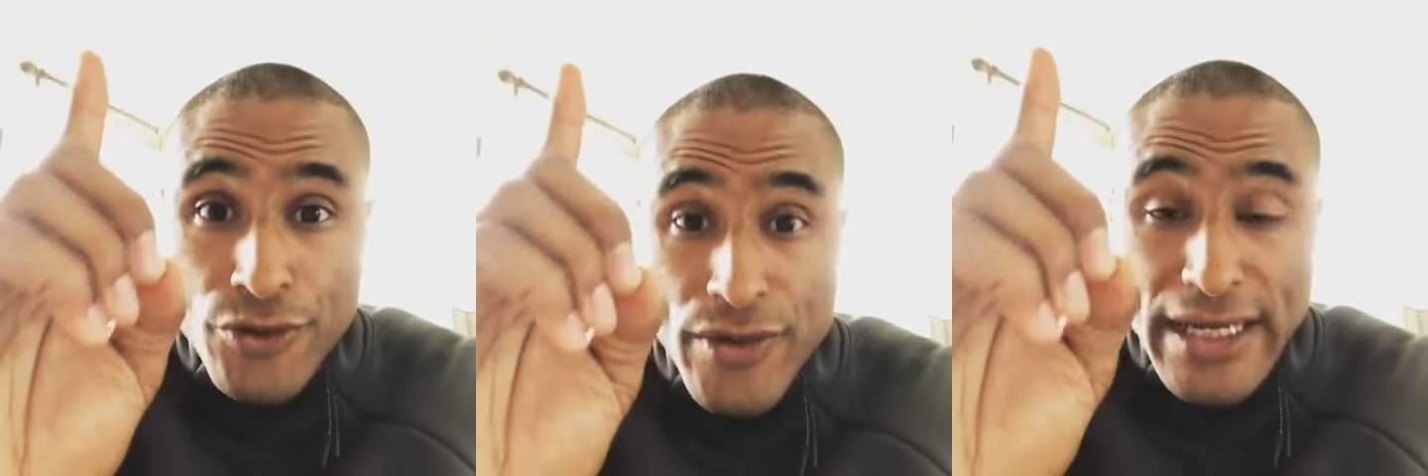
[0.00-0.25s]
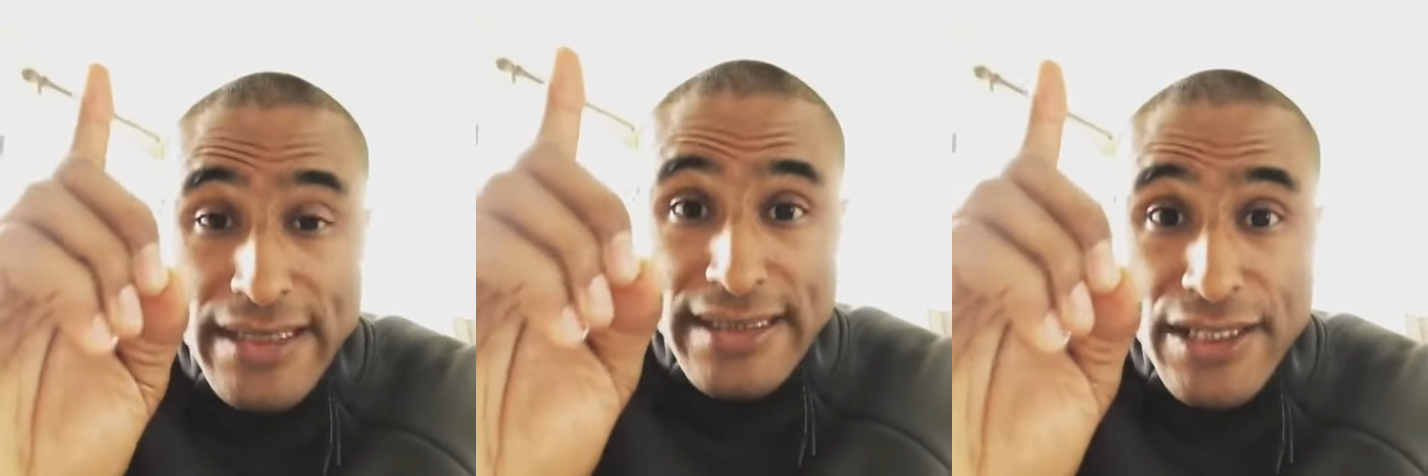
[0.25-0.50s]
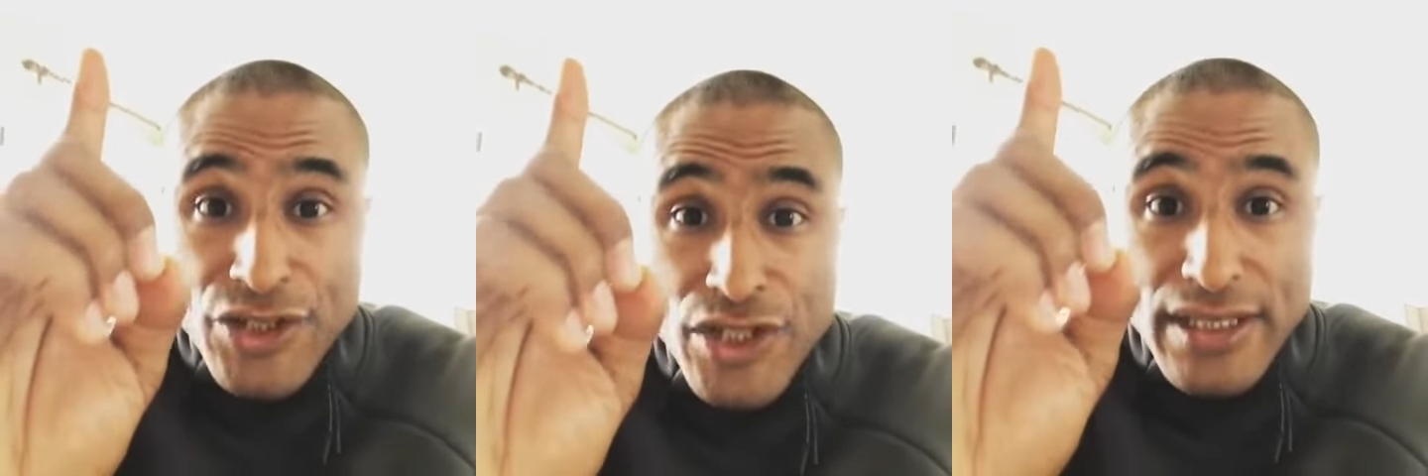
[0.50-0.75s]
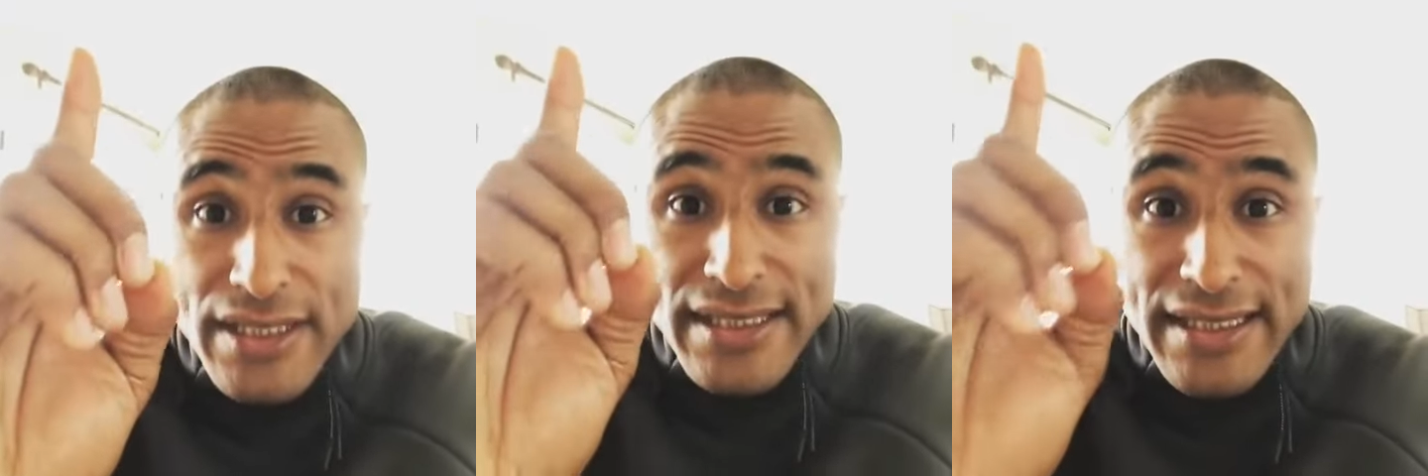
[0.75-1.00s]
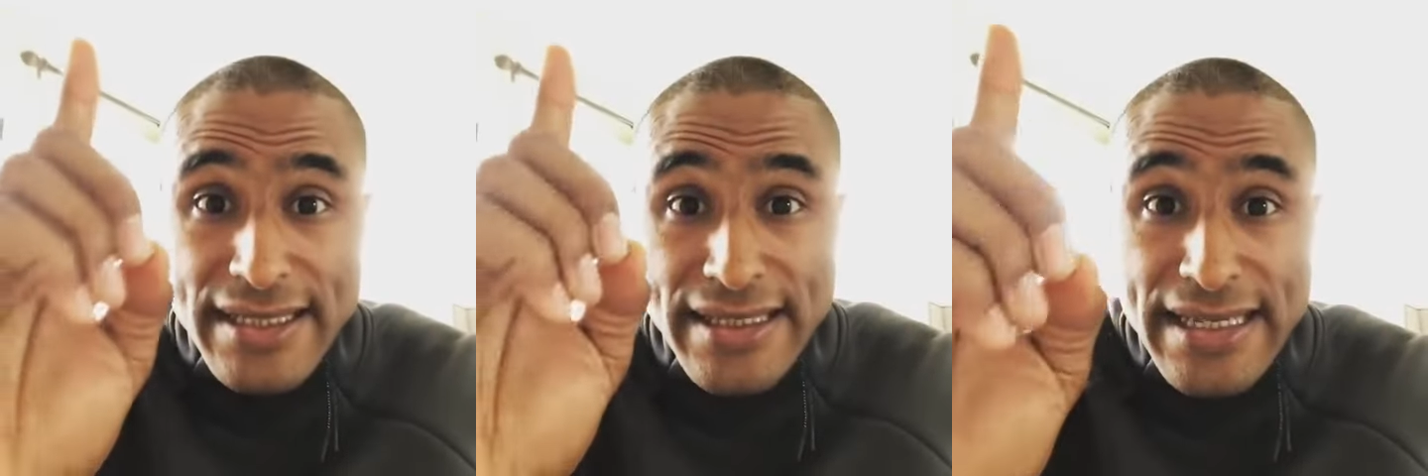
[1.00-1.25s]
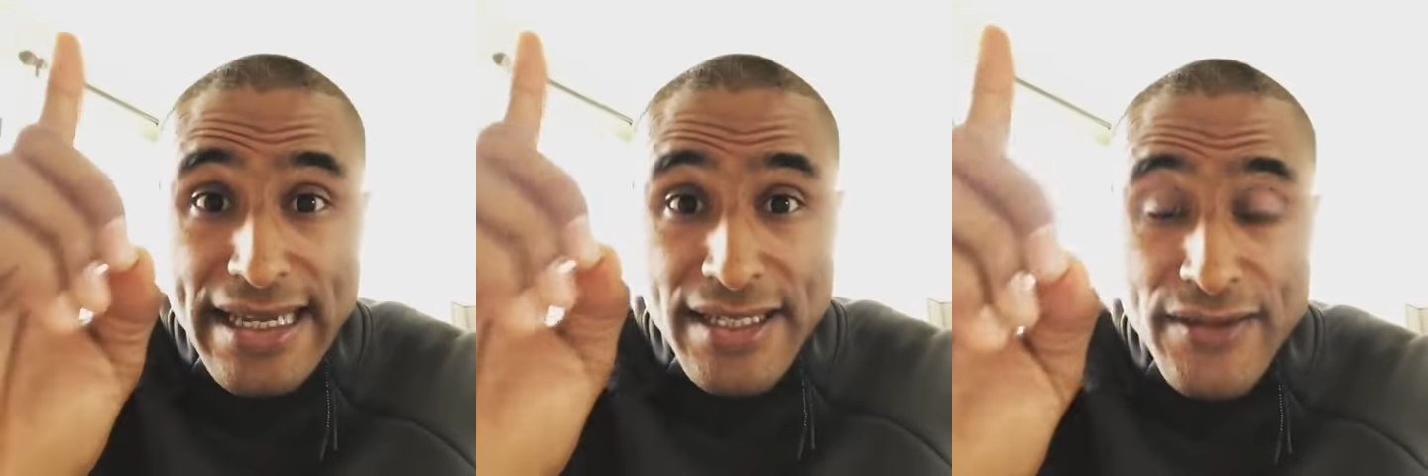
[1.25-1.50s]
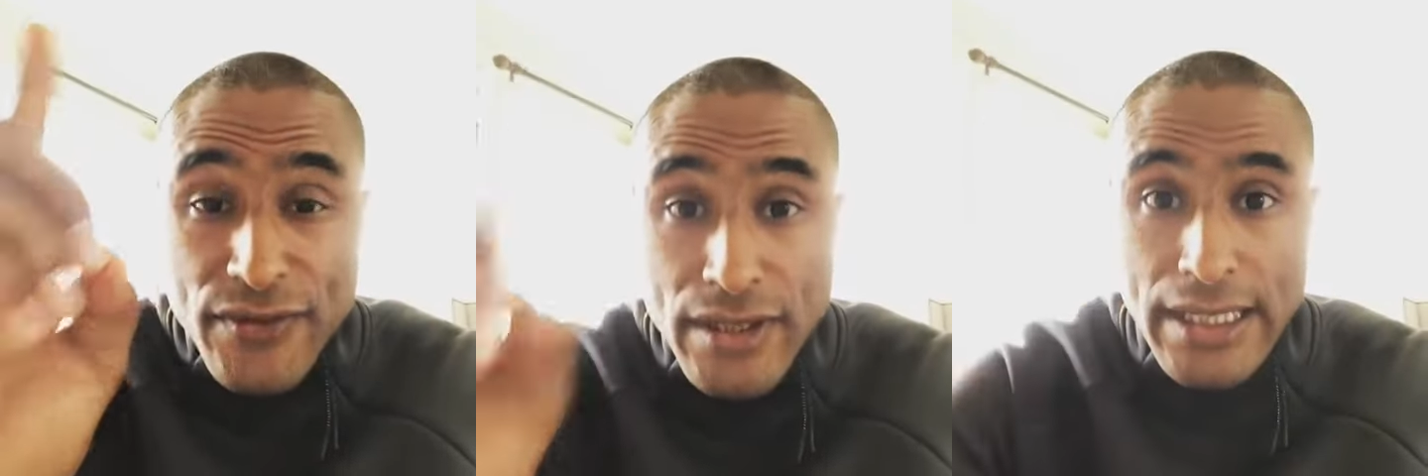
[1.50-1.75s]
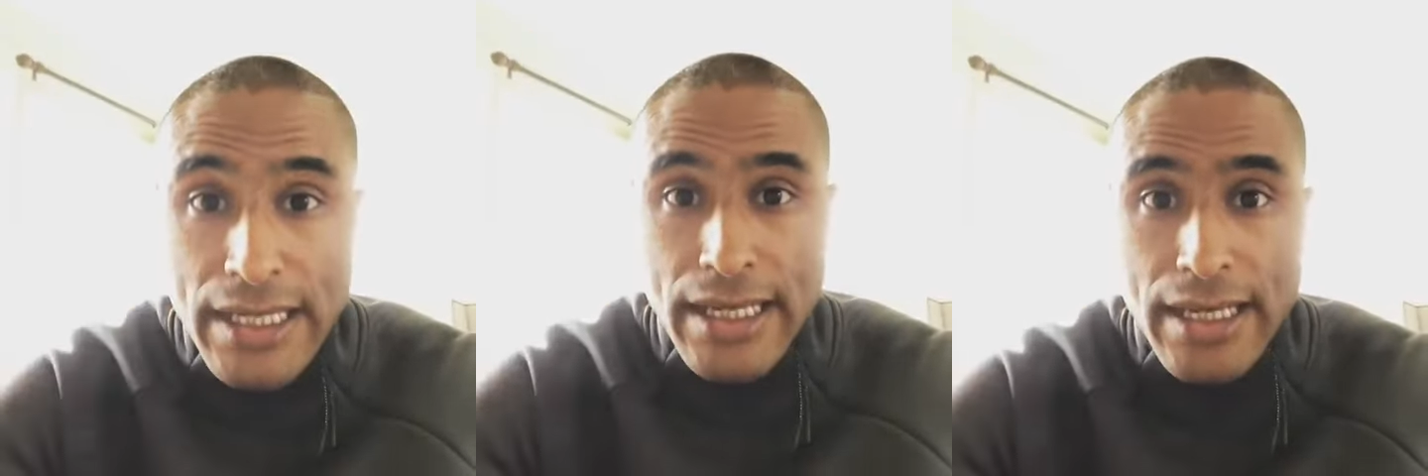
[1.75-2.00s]
transition
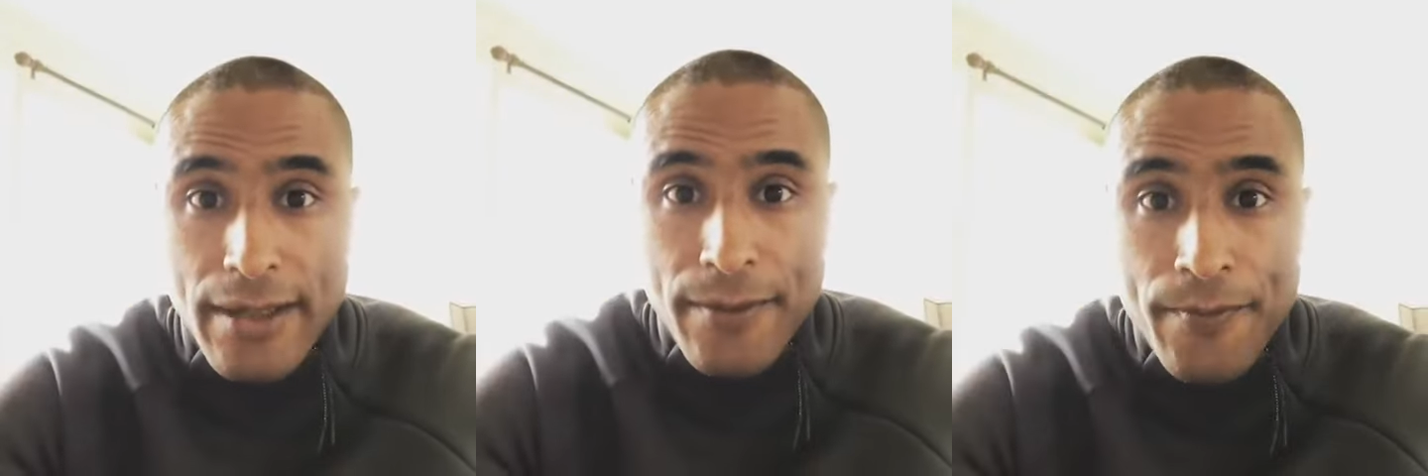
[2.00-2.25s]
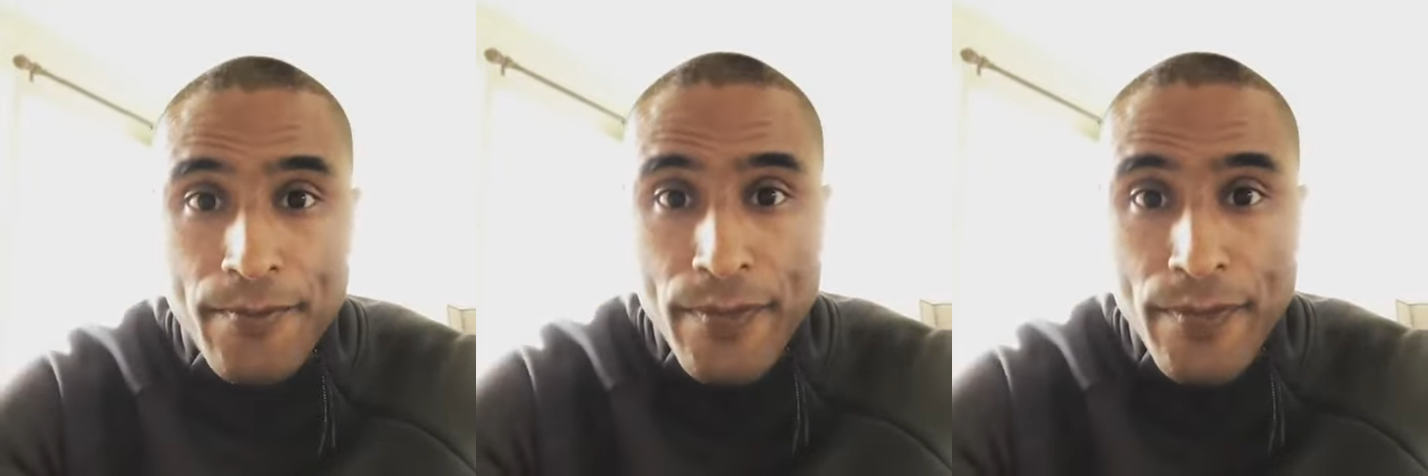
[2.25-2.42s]
successfully